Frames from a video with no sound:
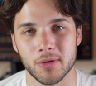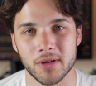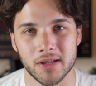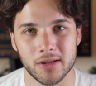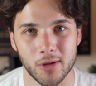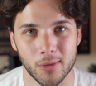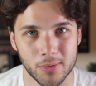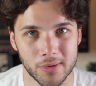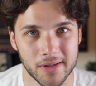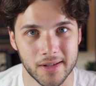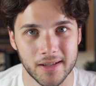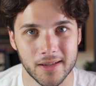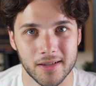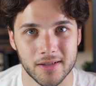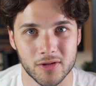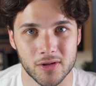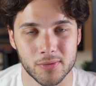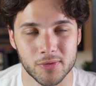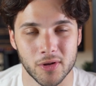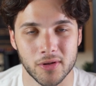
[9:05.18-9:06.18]
to be the top link in the
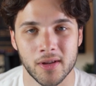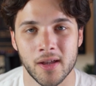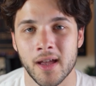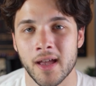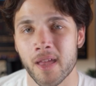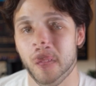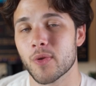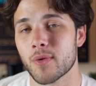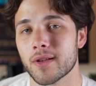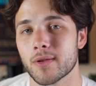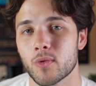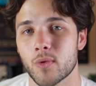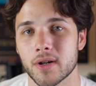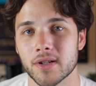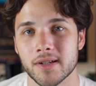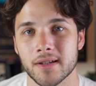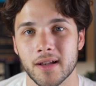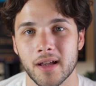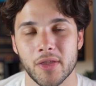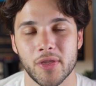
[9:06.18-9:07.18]
description. Thank you guys for
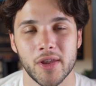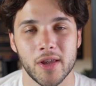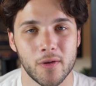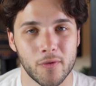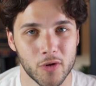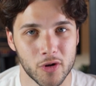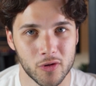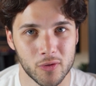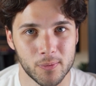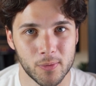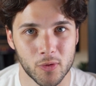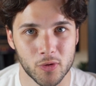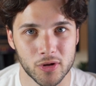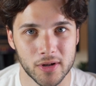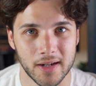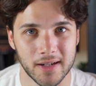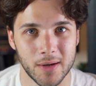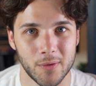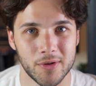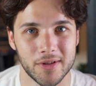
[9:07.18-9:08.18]
watching. Thank you for the
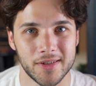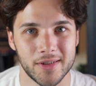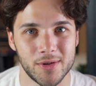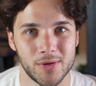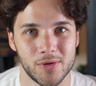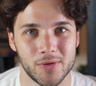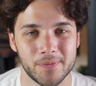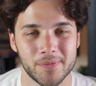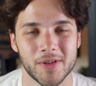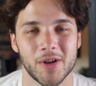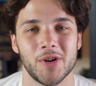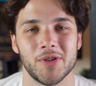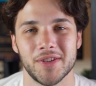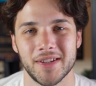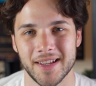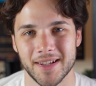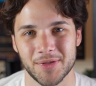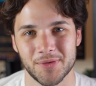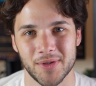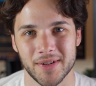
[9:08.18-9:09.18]
support and I will see you on
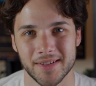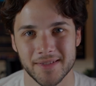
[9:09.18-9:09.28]
the next